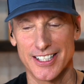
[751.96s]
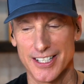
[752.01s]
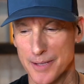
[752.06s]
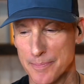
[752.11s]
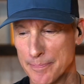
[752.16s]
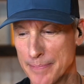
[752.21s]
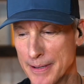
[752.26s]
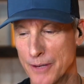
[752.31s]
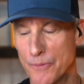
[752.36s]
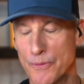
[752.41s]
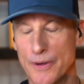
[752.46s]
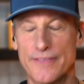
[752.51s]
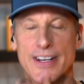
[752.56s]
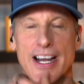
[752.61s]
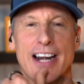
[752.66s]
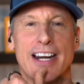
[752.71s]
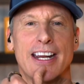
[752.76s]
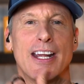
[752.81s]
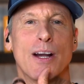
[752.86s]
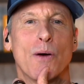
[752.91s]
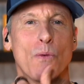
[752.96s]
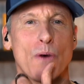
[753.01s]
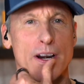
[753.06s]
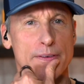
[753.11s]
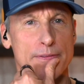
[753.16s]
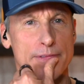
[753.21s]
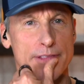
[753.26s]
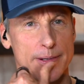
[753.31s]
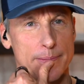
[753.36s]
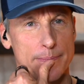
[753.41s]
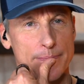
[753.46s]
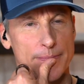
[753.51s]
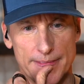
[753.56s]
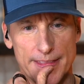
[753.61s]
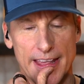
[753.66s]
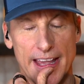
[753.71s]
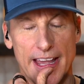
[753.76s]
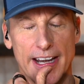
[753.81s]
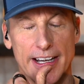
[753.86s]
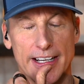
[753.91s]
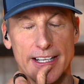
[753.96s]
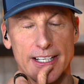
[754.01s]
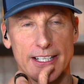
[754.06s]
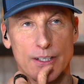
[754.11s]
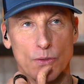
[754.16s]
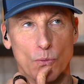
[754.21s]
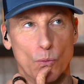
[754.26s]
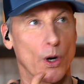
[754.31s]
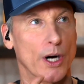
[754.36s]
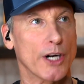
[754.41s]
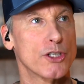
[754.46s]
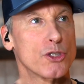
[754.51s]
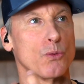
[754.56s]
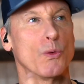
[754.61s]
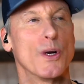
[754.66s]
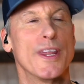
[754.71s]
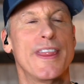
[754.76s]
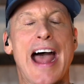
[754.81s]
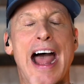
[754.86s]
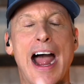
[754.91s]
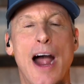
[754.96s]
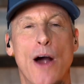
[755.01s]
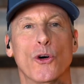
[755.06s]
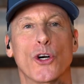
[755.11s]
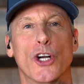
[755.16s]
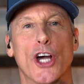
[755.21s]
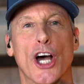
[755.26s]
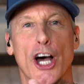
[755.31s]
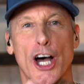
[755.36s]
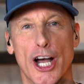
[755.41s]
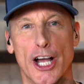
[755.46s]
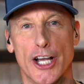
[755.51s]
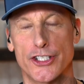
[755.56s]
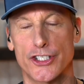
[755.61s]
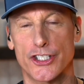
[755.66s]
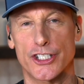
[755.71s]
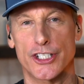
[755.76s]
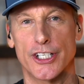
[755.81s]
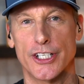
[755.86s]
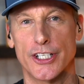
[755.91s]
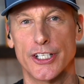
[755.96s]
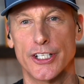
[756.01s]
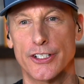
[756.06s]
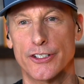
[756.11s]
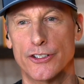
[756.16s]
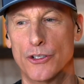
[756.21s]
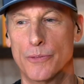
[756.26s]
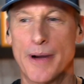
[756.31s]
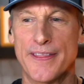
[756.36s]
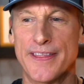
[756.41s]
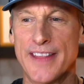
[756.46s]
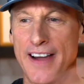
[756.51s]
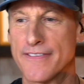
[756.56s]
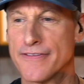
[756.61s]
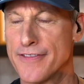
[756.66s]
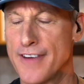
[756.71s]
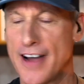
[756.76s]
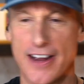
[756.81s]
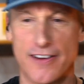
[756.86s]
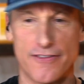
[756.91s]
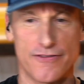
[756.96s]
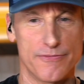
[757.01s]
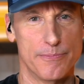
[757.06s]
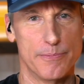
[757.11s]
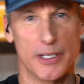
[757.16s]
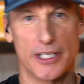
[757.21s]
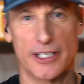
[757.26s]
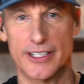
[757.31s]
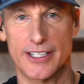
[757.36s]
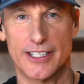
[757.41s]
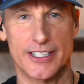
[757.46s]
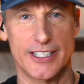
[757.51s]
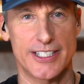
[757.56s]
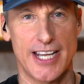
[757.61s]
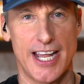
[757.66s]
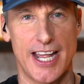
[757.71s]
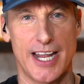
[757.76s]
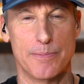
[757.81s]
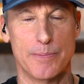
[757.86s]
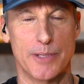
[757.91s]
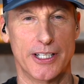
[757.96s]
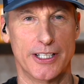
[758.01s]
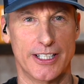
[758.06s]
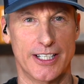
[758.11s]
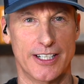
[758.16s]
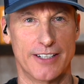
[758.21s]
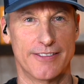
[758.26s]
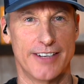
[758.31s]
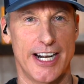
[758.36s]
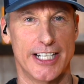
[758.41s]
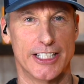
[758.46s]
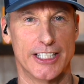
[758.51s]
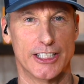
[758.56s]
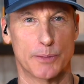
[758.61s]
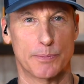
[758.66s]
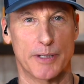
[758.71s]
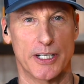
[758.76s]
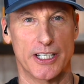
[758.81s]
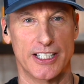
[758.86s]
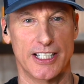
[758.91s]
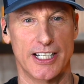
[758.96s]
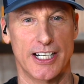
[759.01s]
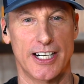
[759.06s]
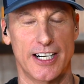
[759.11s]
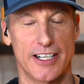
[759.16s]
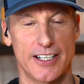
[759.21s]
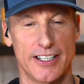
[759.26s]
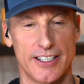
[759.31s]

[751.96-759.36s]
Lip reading: But we've got to get one of them that works without us to about that 5 million to 10 million range per year.